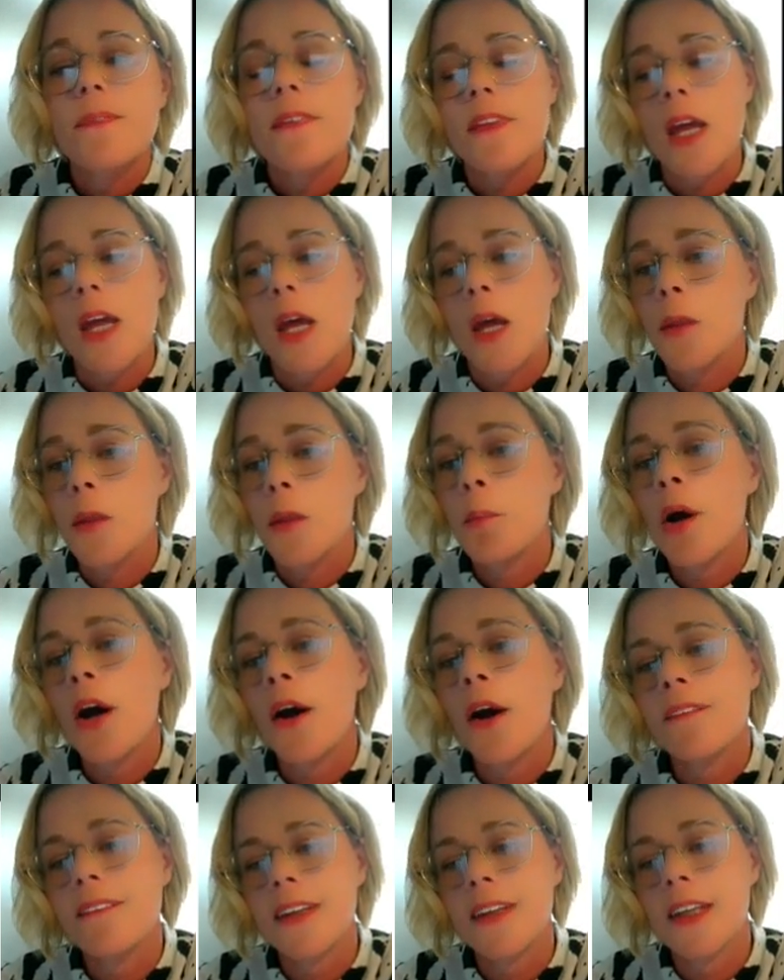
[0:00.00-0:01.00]
So the
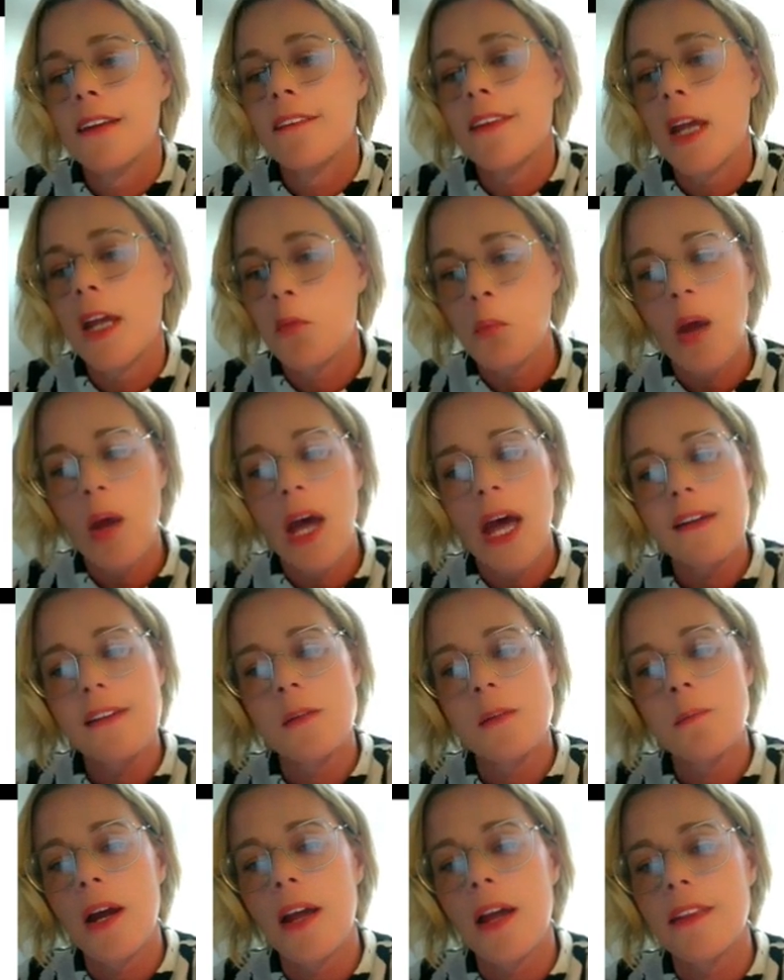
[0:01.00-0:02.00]
parties
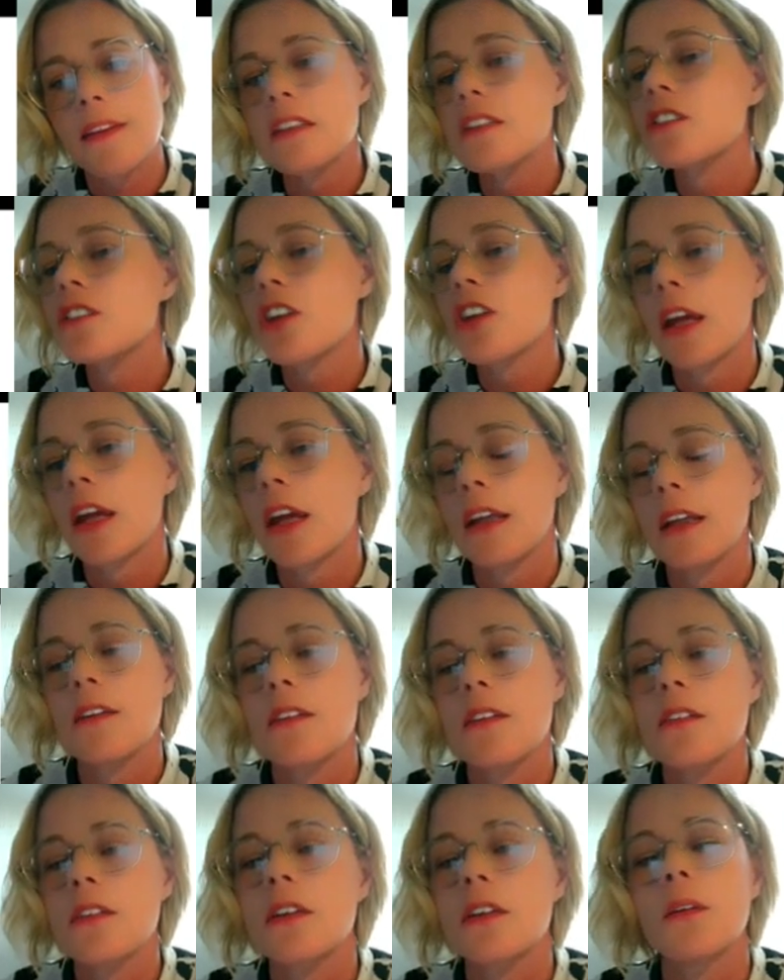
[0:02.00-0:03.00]
impacted by this
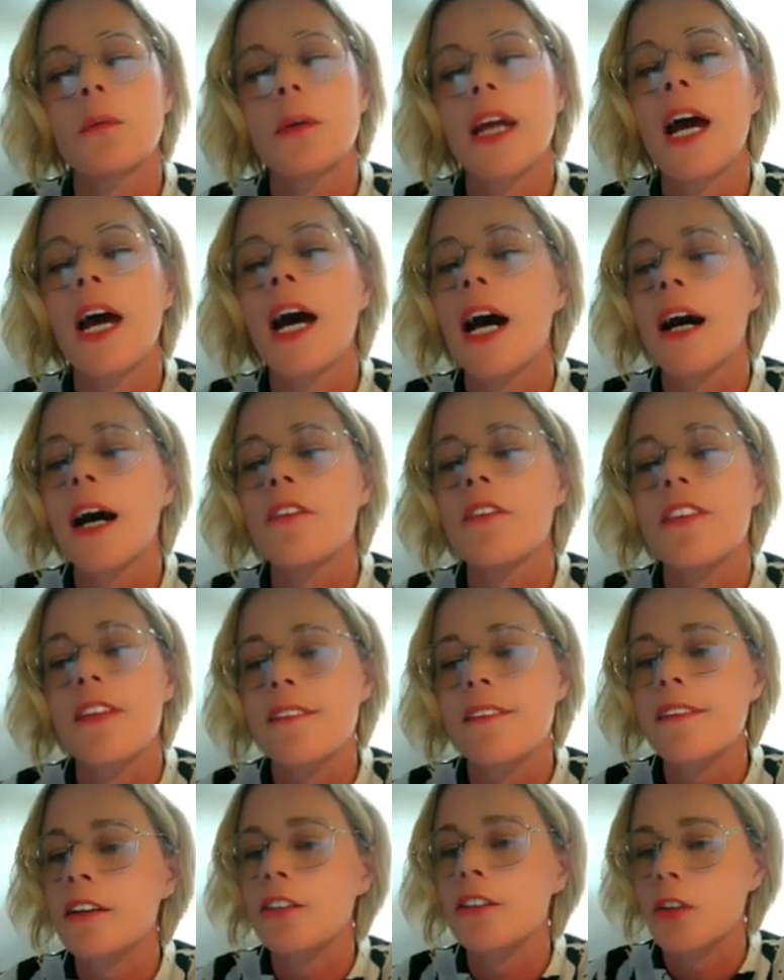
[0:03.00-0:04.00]
change, we have
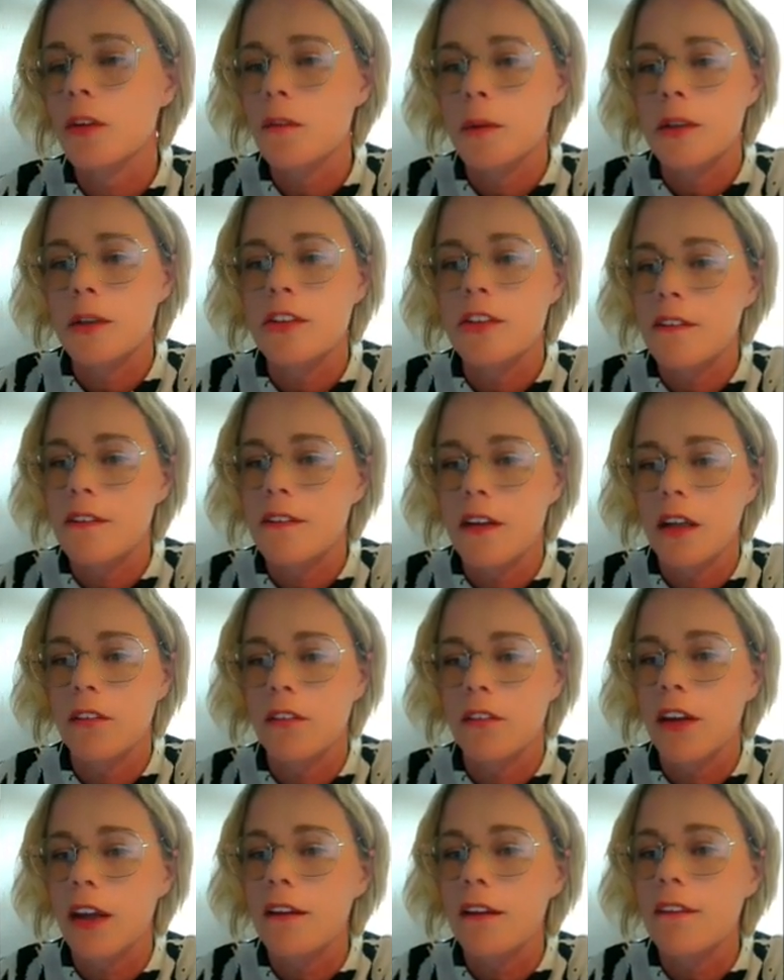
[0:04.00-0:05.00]
the central switching
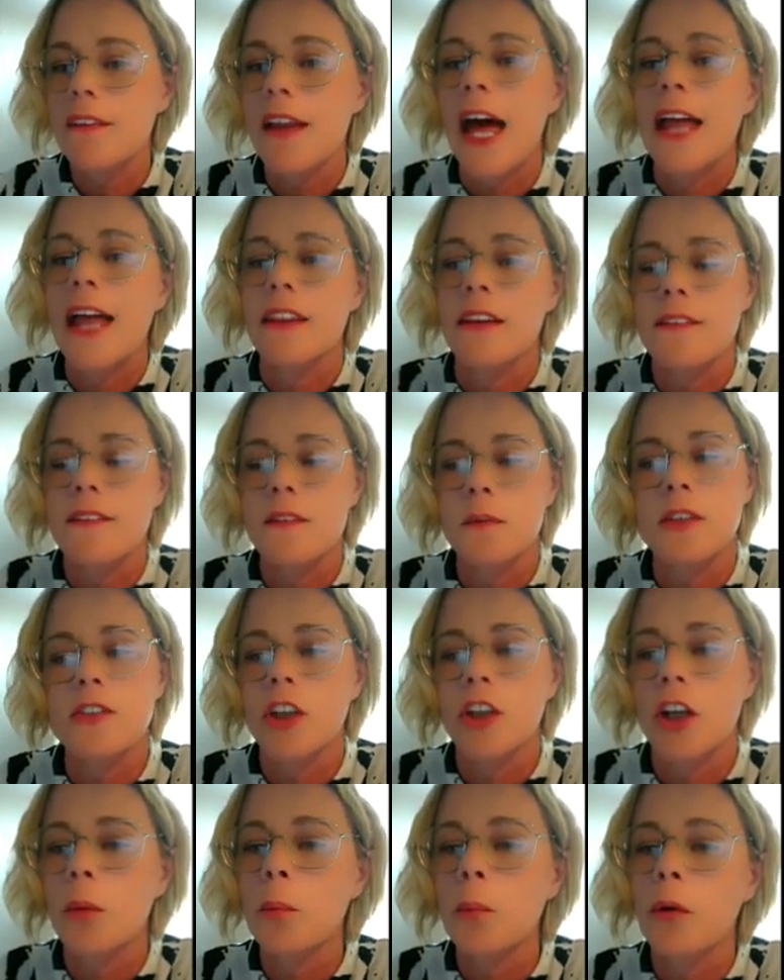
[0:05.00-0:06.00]
service and the
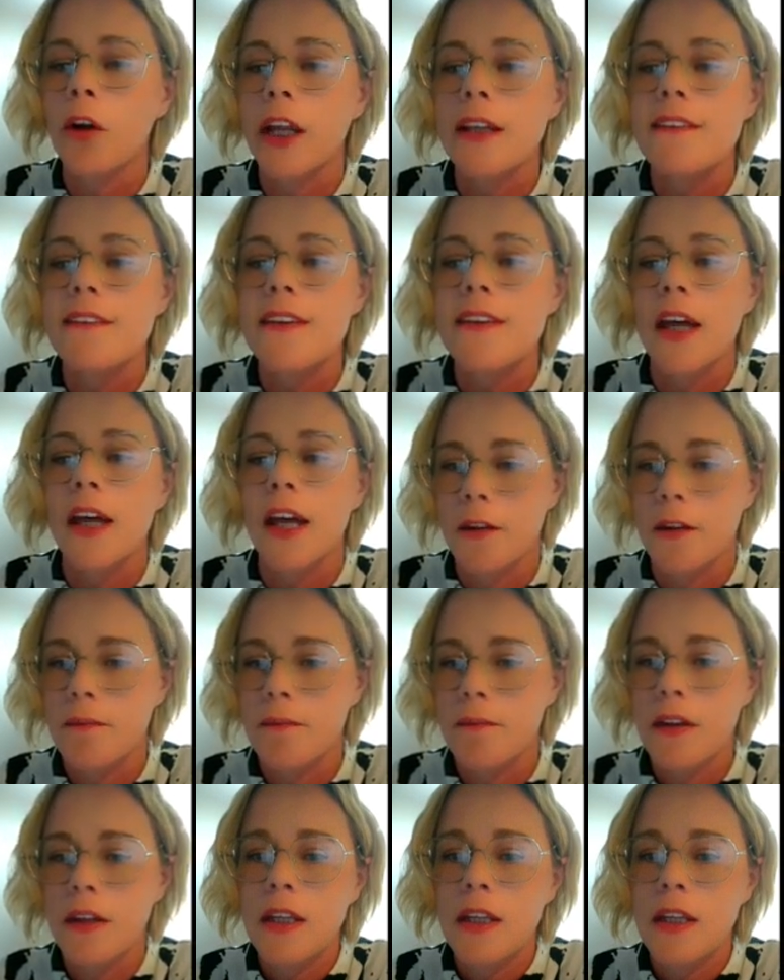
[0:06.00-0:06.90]
switching operator.